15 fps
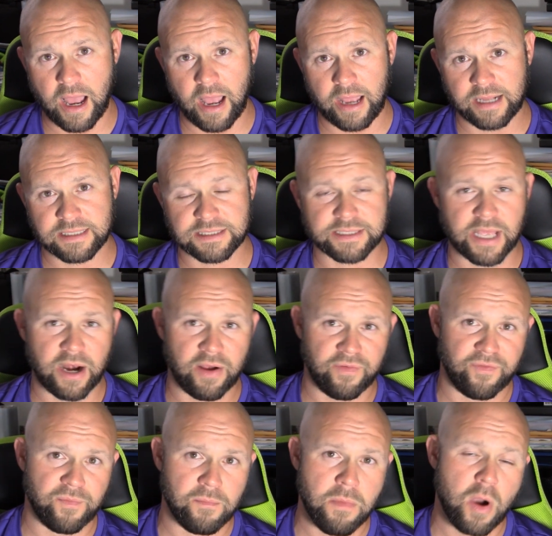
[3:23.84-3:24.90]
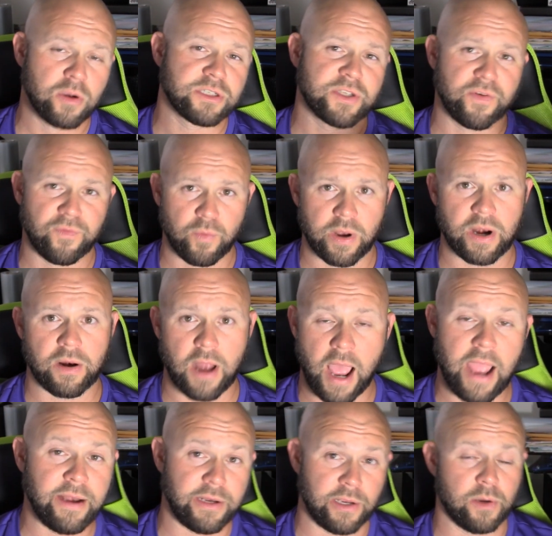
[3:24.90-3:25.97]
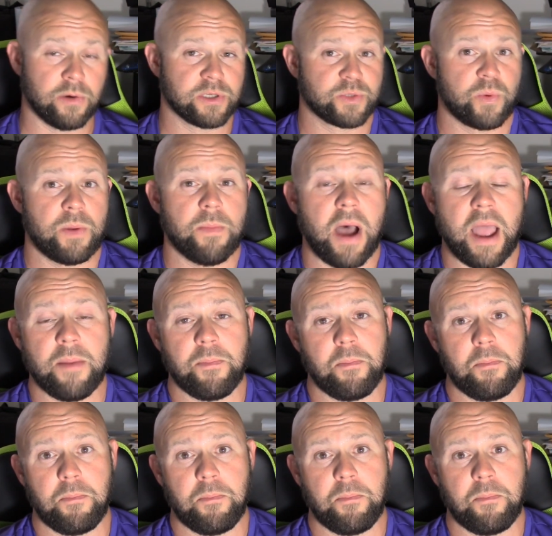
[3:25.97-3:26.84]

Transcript: Instead of, most of what I do is we buy